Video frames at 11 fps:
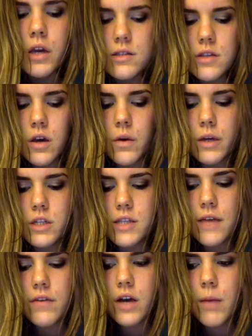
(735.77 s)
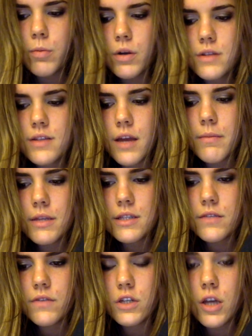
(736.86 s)
So I just have a couple more assignments
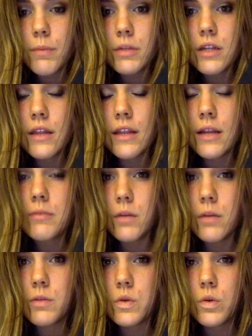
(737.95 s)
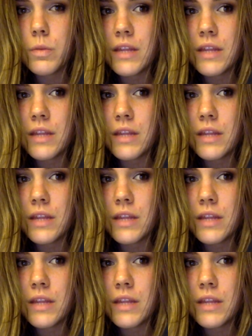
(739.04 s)
to finish up and, and then I'm done with school.